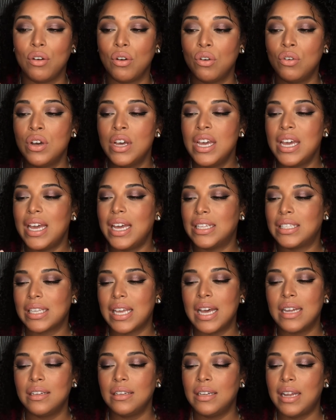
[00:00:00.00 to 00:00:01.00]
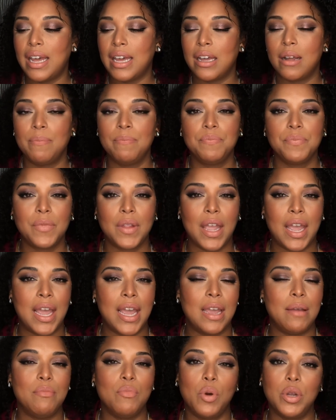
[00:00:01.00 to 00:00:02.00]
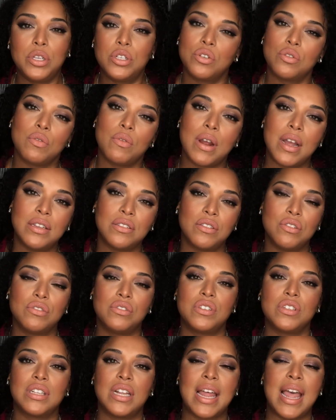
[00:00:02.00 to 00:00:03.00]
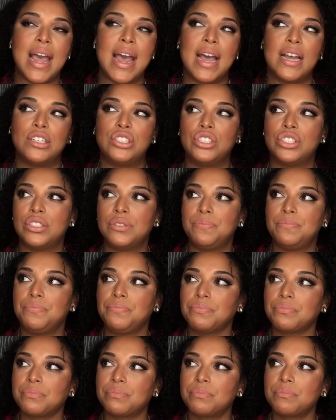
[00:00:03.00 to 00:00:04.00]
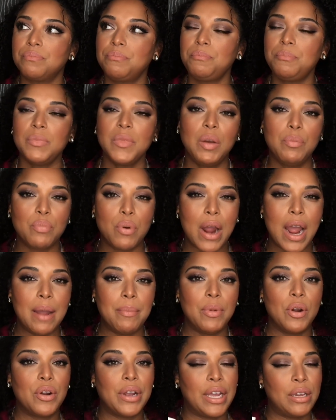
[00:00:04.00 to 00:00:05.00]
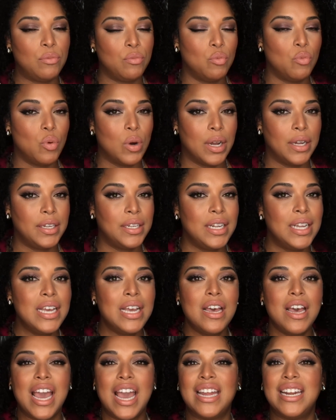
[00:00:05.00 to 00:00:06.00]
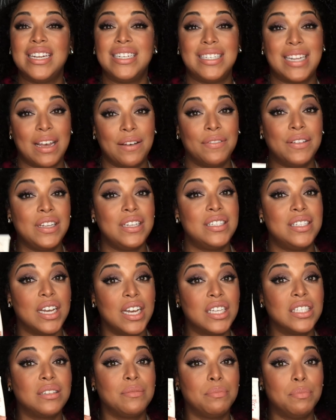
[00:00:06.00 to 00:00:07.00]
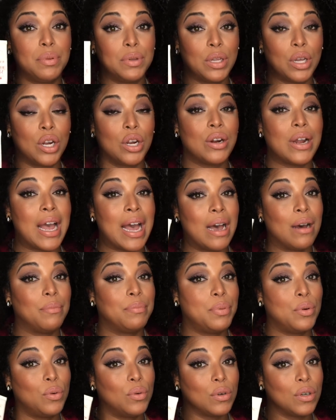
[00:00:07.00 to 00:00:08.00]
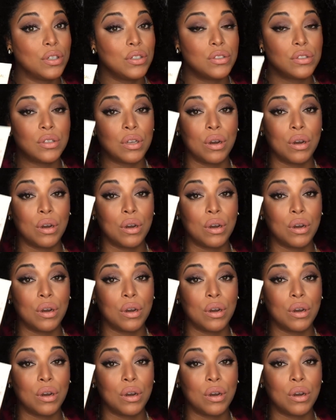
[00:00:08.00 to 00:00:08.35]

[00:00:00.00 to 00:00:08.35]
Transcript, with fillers: girl. It's kind of like a moisturizer slash primer in one and it definitely does blur out pores.